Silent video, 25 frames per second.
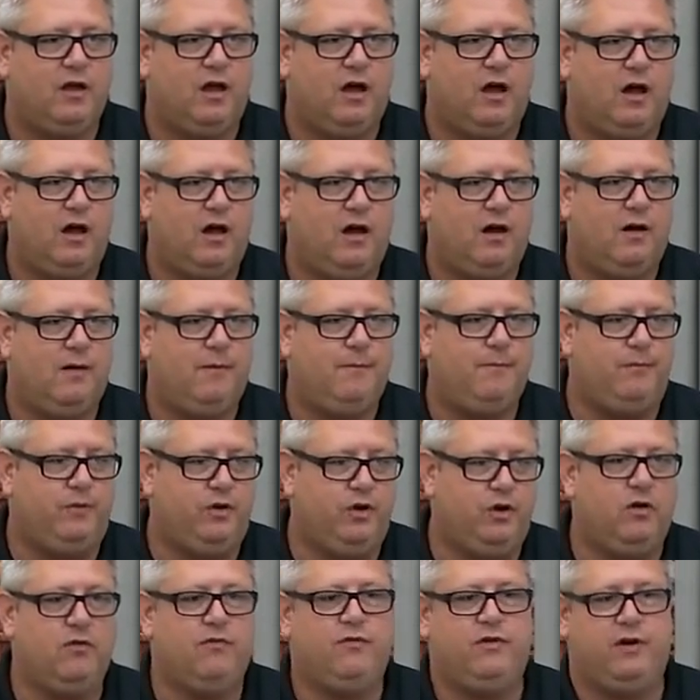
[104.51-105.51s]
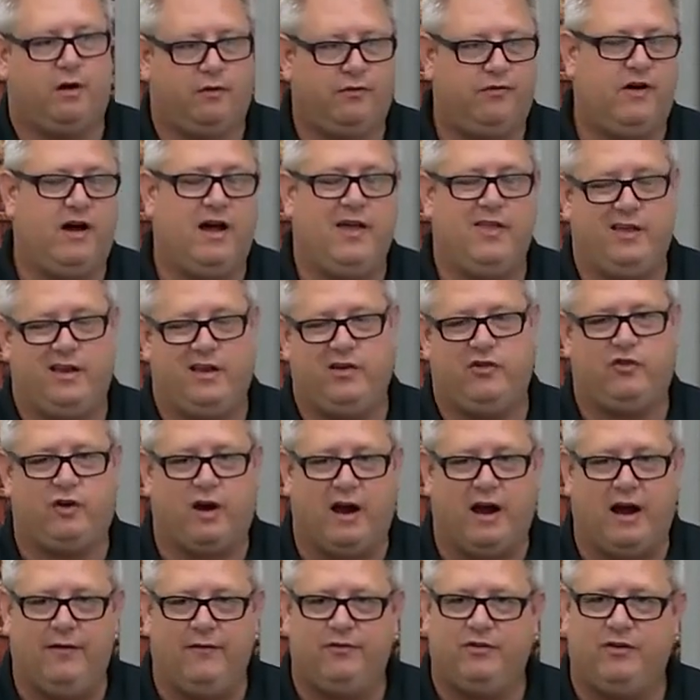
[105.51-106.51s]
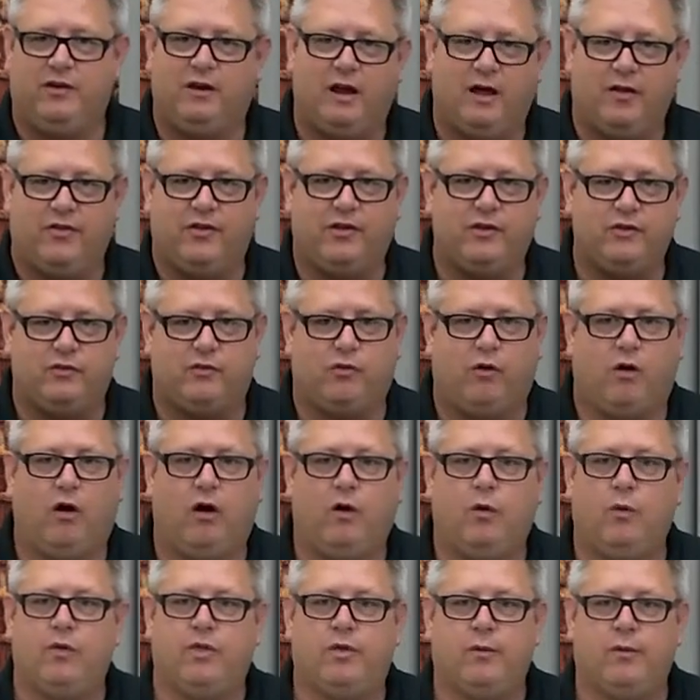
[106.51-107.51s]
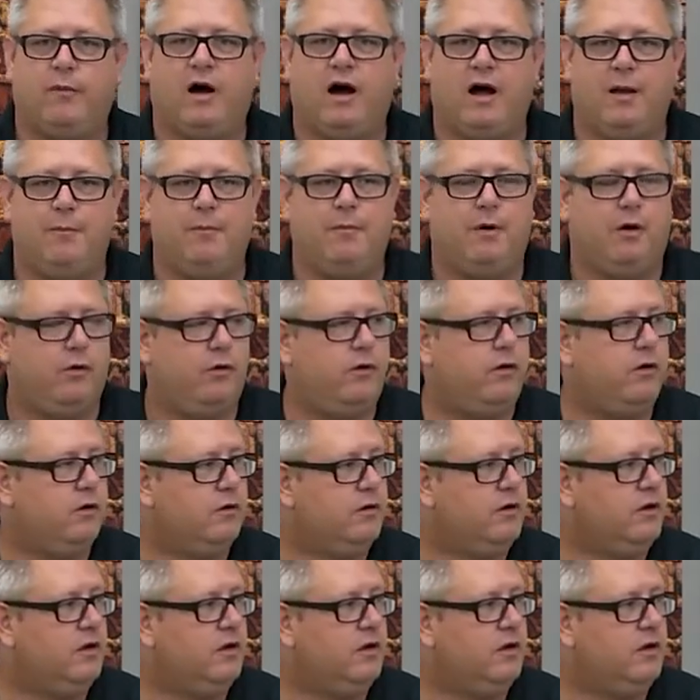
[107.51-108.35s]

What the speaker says: you can verify that it drives and nothing's wrong with the mod motor